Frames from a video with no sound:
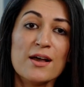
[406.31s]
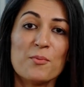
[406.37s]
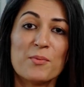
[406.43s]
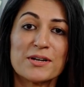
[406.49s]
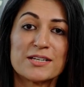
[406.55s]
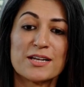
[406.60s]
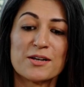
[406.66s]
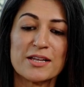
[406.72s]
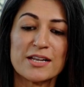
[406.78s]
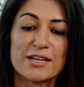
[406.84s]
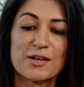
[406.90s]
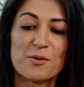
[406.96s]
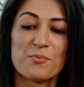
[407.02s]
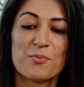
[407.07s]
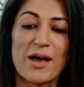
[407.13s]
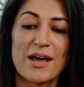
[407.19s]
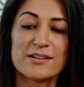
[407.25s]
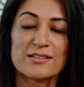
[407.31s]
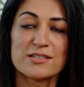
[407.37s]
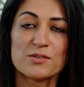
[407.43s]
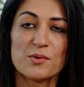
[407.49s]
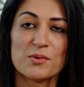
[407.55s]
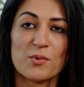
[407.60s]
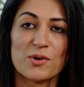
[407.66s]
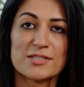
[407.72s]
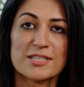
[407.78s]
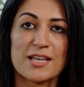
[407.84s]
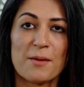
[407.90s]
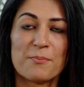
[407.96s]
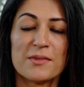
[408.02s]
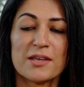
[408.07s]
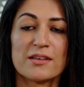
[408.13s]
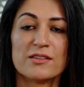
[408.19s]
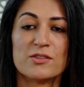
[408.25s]
But in comparison with what's
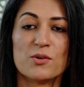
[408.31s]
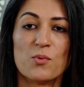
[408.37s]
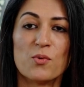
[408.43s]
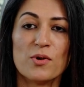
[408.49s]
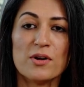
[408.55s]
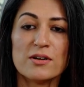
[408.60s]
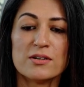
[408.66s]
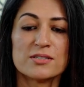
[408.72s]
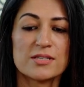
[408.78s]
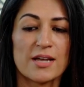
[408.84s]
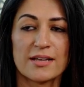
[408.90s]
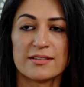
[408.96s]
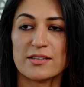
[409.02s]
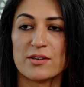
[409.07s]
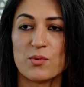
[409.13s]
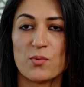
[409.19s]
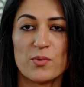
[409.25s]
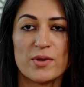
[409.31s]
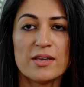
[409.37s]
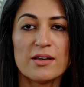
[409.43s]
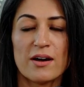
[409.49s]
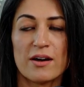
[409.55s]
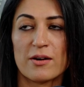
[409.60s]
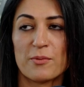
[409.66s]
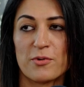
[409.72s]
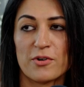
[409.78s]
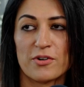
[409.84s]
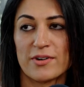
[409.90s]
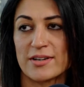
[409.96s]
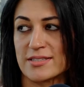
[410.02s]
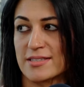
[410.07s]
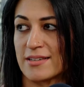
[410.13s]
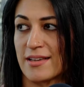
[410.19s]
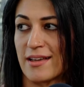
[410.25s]
happening in the world, I think we are
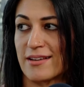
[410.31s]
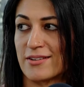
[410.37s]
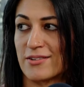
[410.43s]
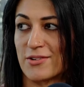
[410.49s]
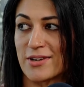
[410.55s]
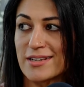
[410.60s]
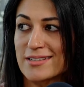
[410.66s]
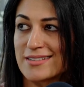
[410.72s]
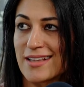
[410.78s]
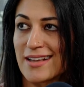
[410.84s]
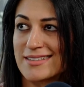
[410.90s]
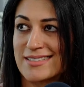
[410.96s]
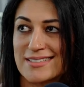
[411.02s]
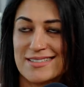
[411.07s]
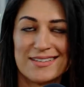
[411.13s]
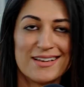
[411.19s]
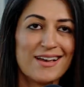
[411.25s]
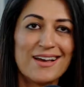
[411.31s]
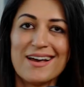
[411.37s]
progressing at a rate that's